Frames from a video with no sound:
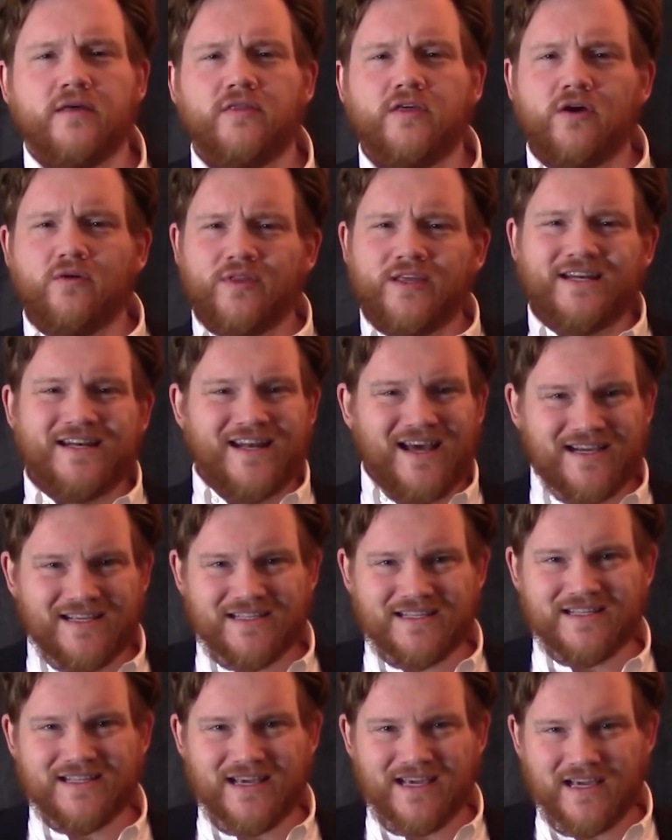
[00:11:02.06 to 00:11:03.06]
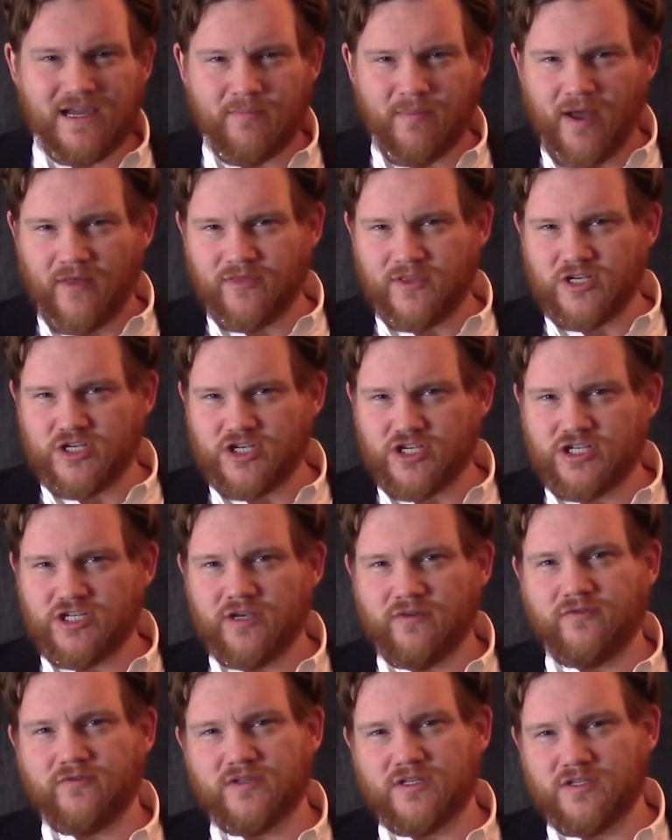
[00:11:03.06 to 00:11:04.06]
The only nice thing about this
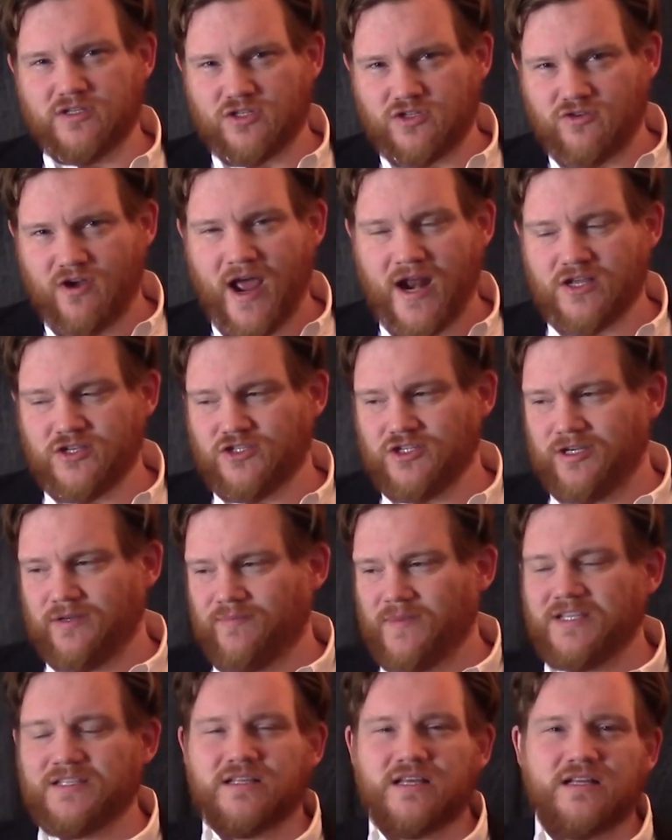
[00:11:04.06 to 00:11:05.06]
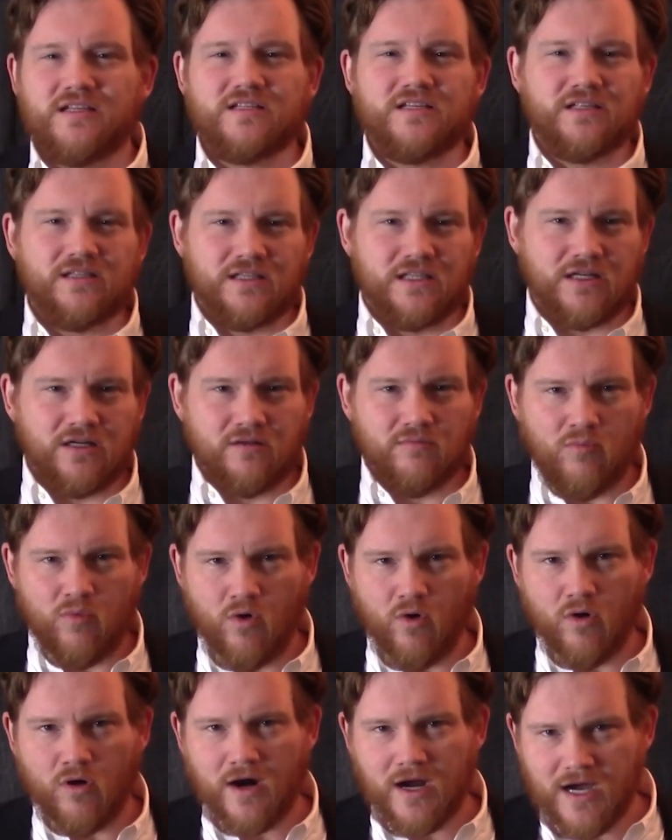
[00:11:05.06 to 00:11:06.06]
shift in strategy is that it's a little
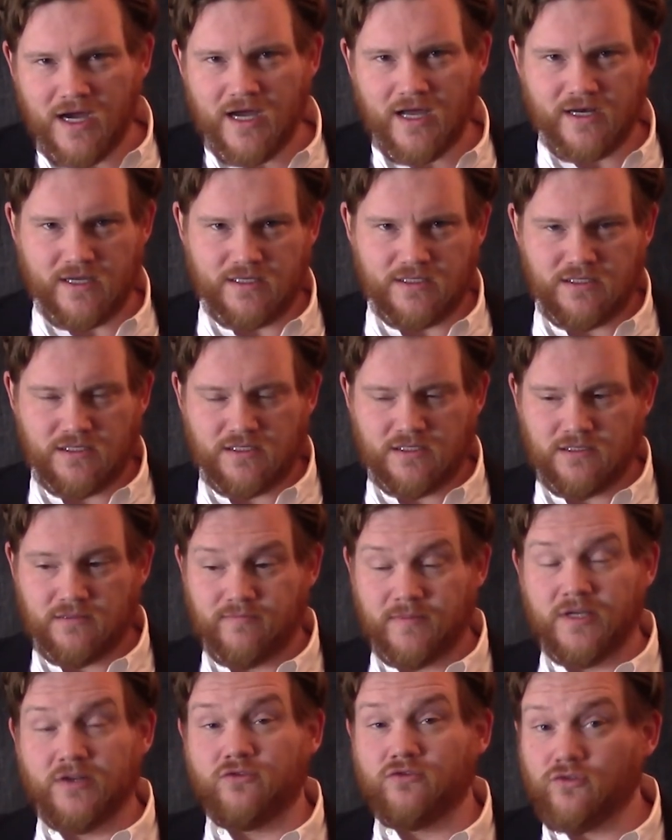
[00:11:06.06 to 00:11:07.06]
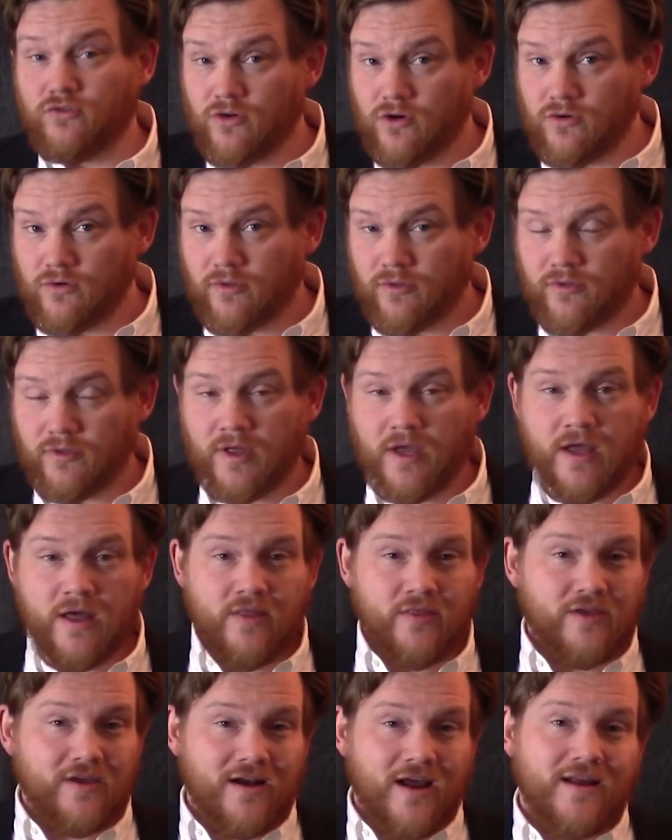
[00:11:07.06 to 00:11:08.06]
more honest. In truth,
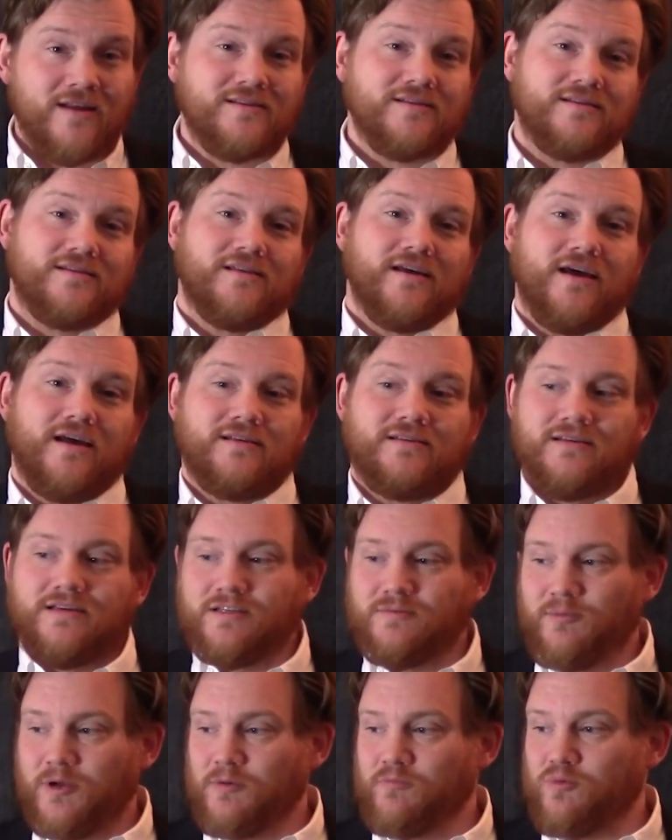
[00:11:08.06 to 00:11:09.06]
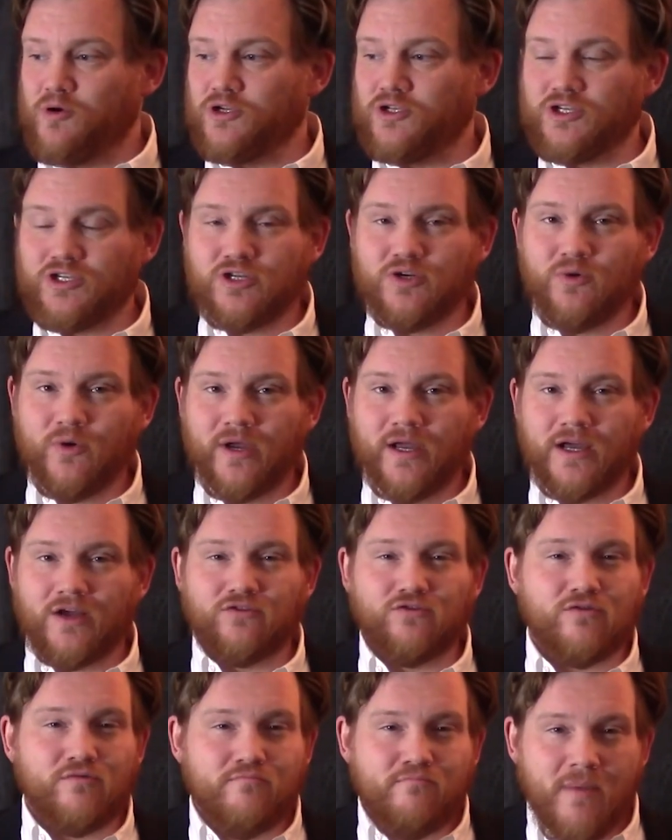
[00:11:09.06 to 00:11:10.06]
the United States has been pursuing
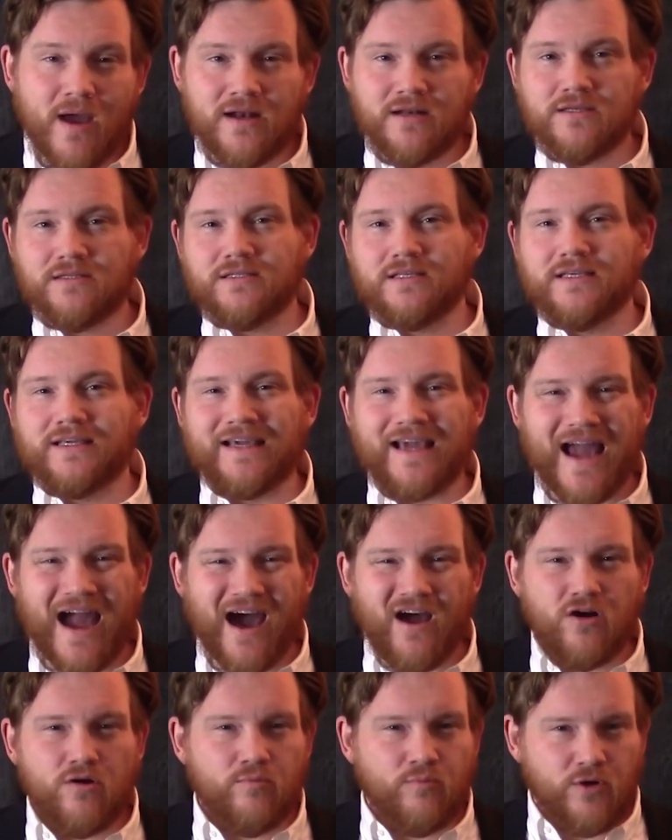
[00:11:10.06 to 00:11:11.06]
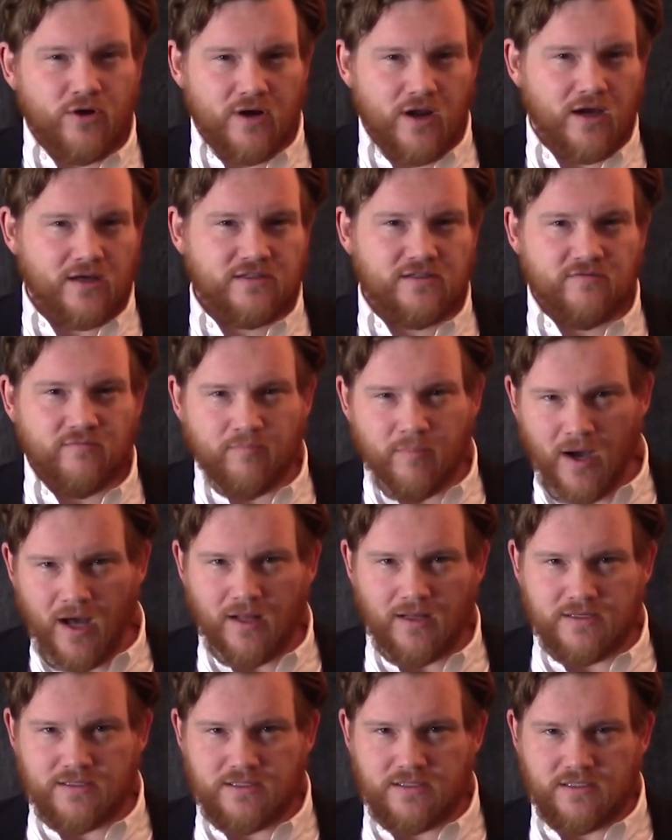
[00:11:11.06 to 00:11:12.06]
a tremendously counterproductive
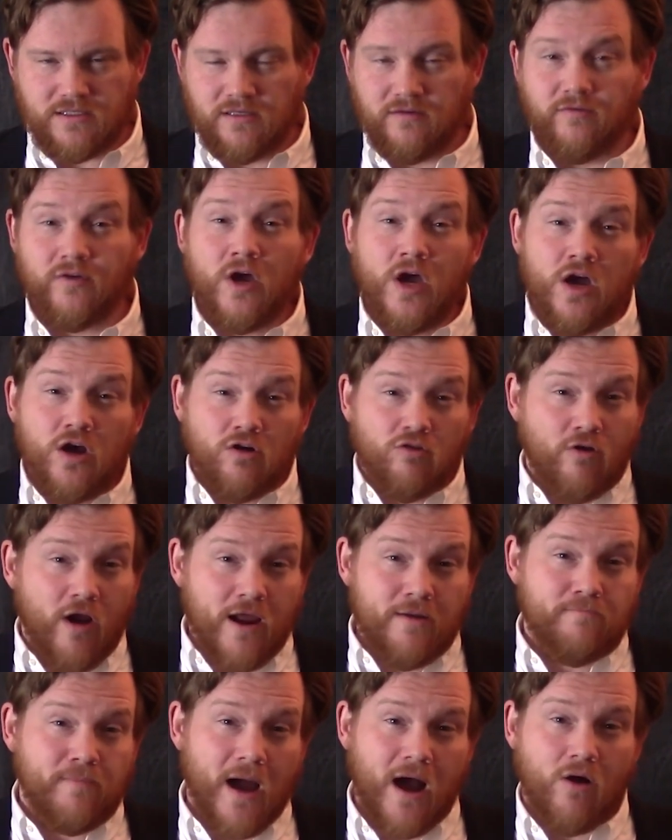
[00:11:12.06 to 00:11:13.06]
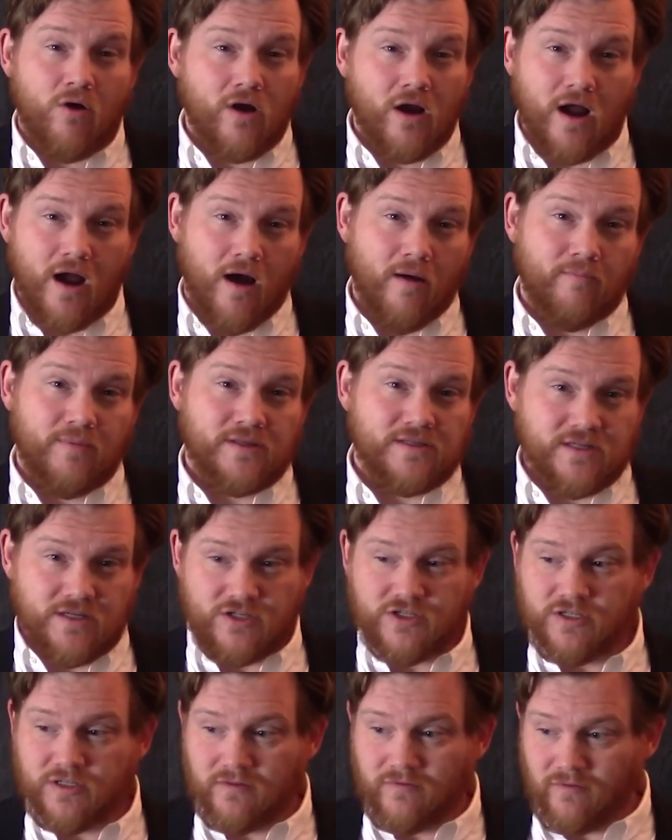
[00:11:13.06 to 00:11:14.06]
policy of great power
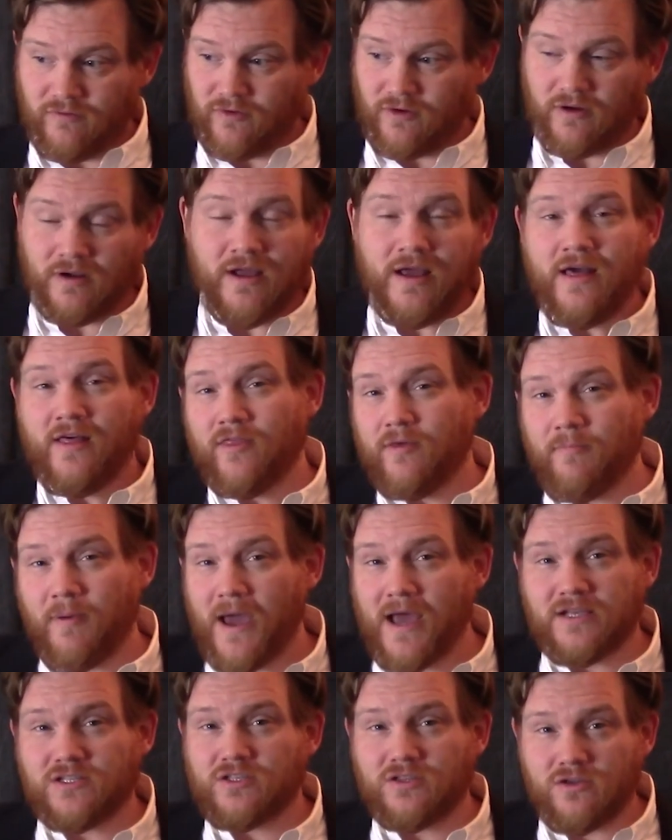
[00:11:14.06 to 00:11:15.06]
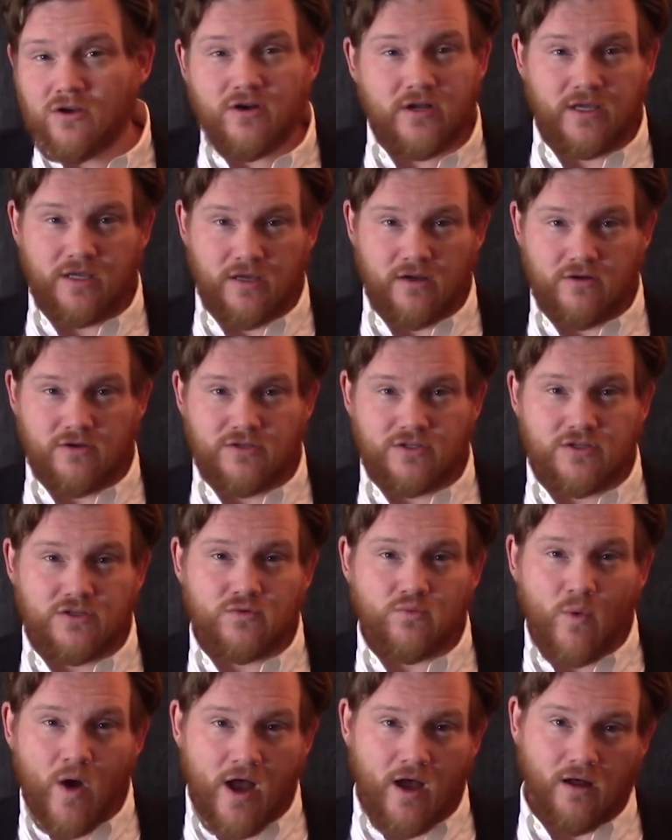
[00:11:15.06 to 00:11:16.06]
competition for the past 30 years
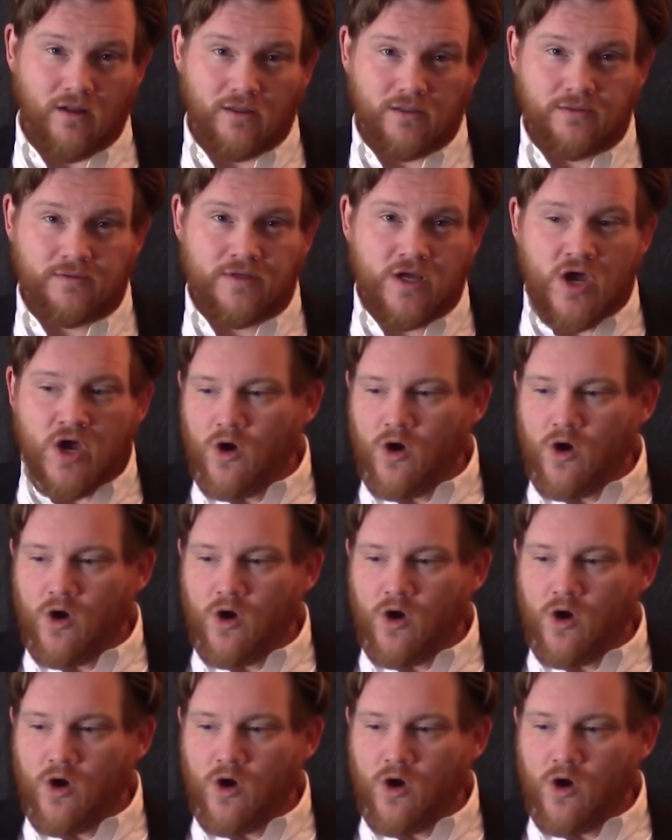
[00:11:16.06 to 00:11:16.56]
as well.